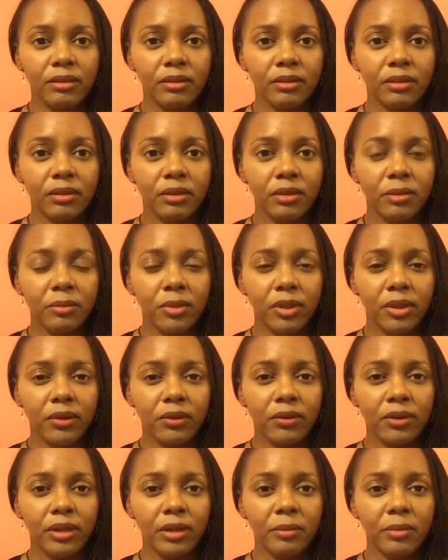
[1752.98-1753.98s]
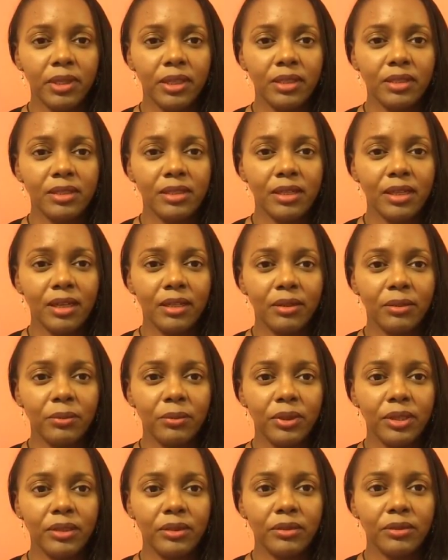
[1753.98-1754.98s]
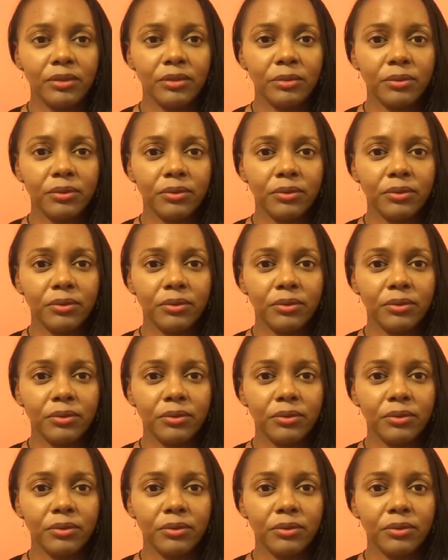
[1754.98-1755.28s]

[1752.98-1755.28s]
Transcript: On my grandmother's side, the Wheelers